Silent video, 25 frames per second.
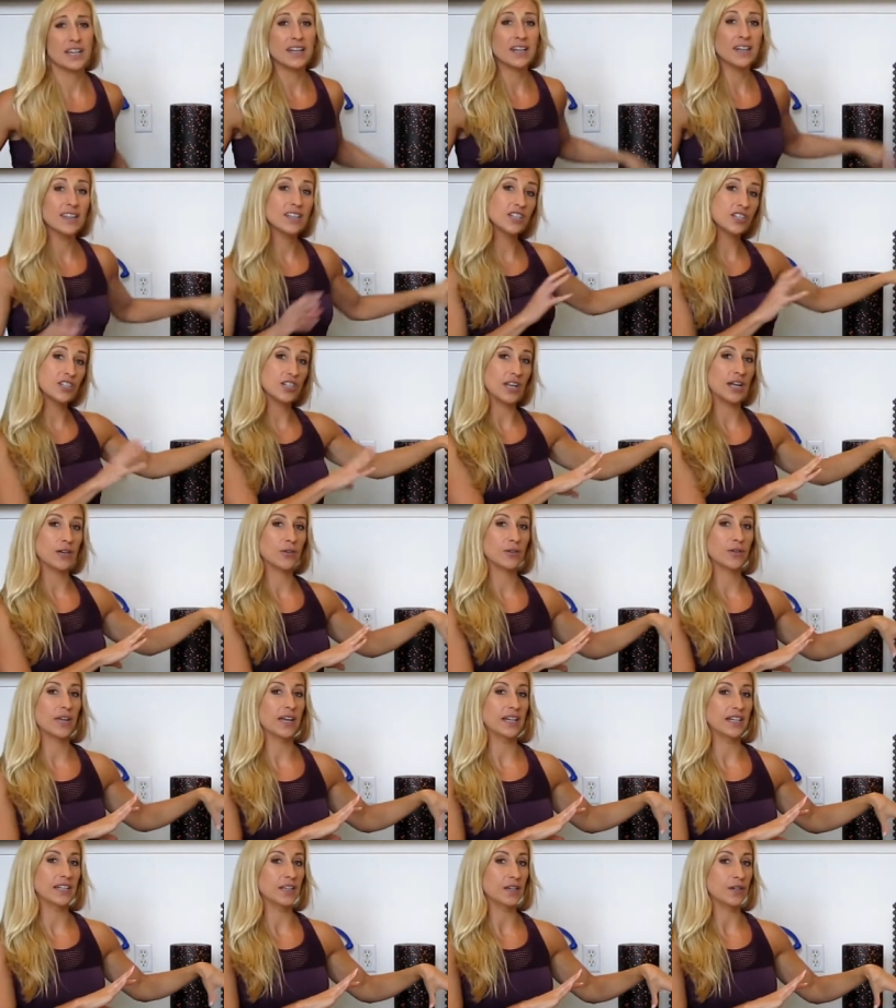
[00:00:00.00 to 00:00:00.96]
kind of the
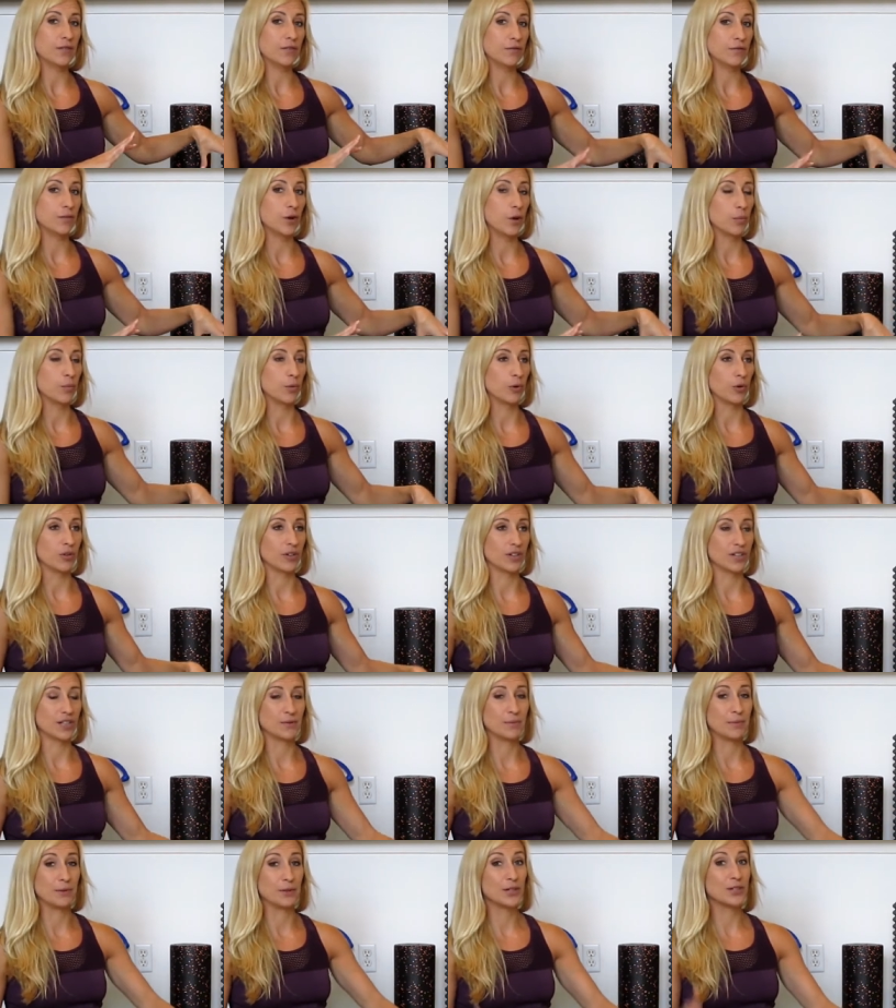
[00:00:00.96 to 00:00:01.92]
general idea of foam
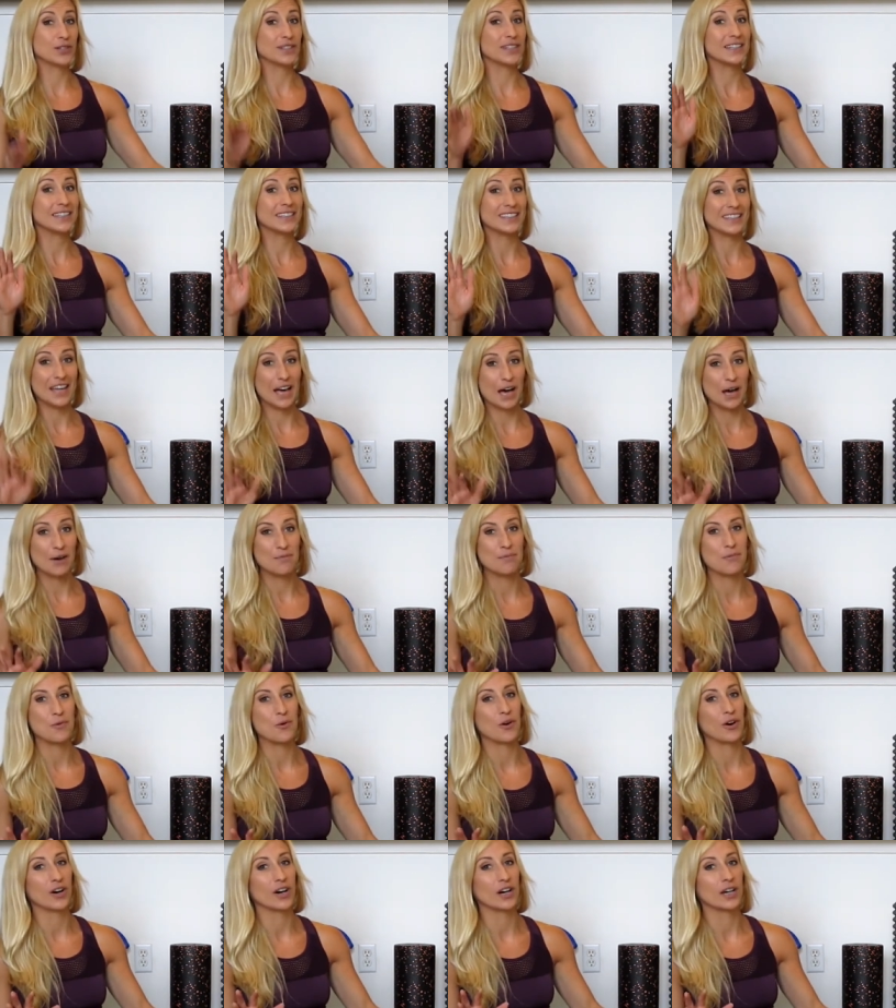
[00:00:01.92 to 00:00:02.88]
rollers, but there's a lot
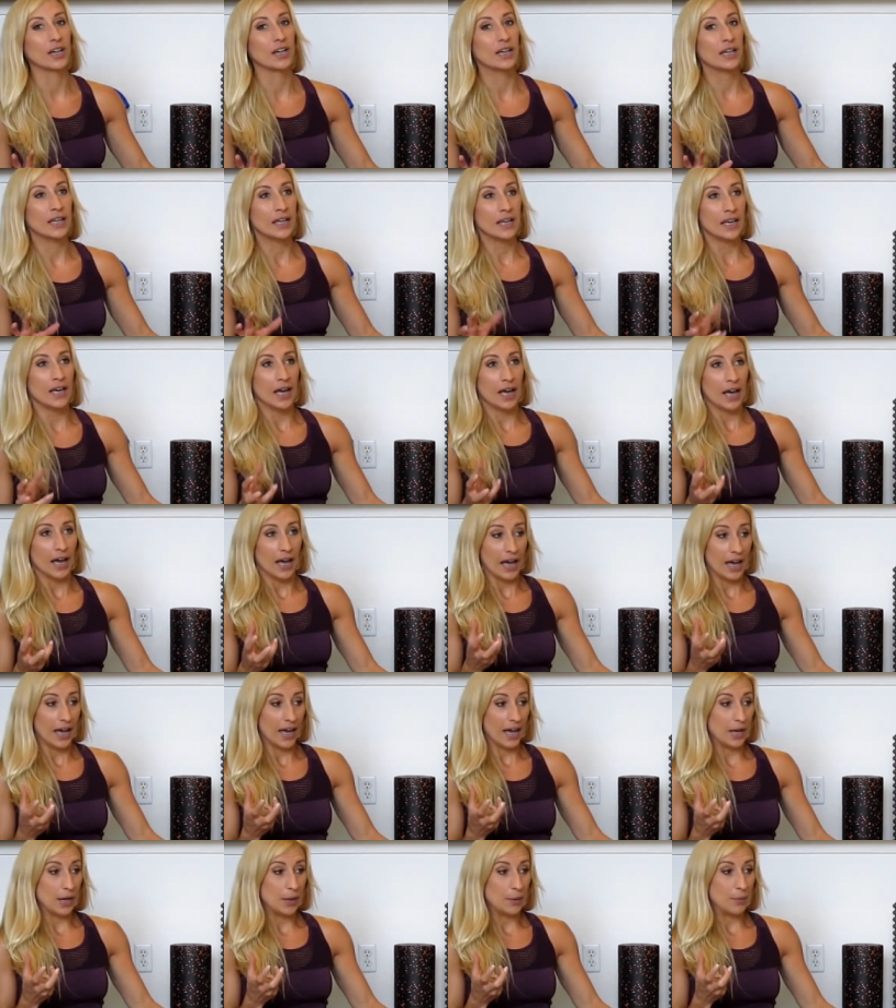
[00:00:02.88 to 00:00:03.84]
more
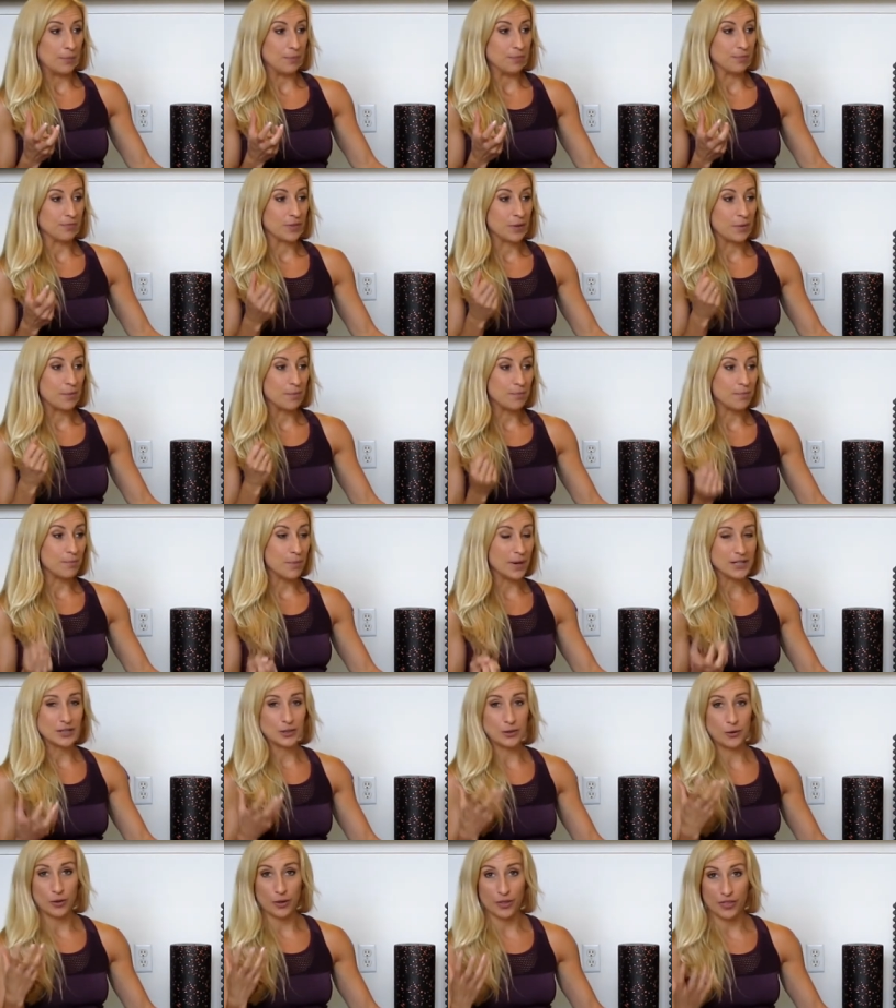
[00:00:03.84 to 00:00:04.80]

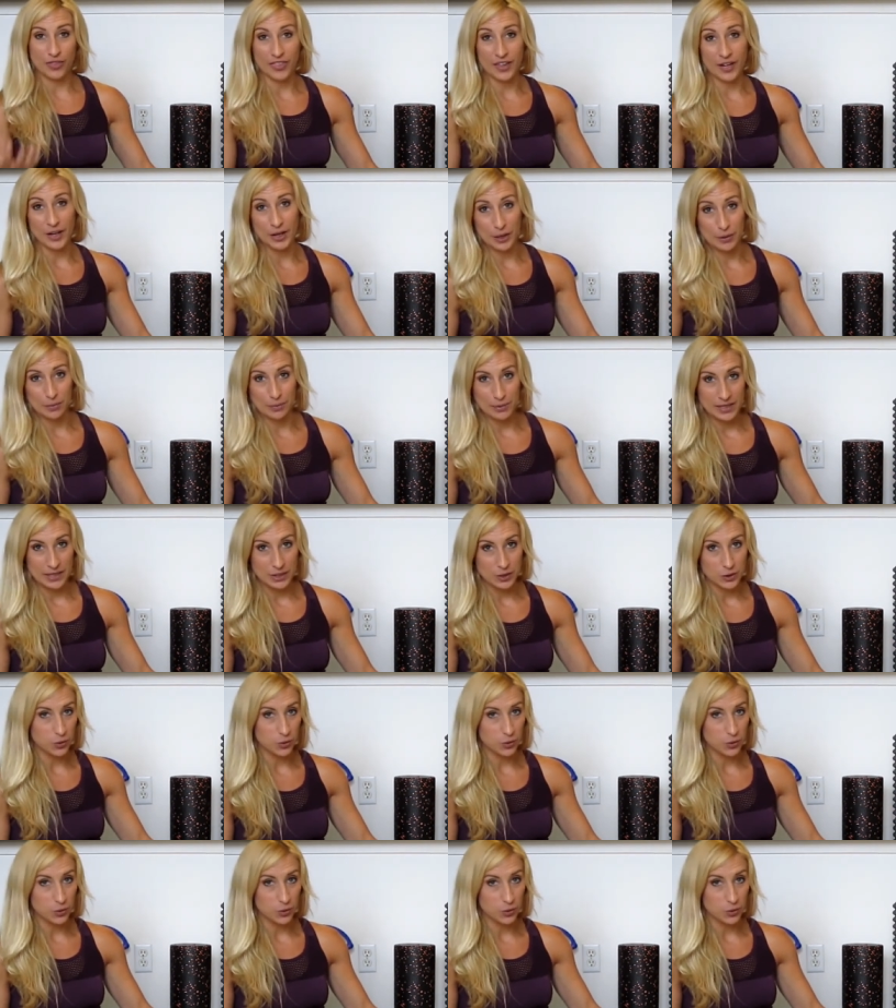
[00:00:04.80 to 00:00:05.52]
muscle therapy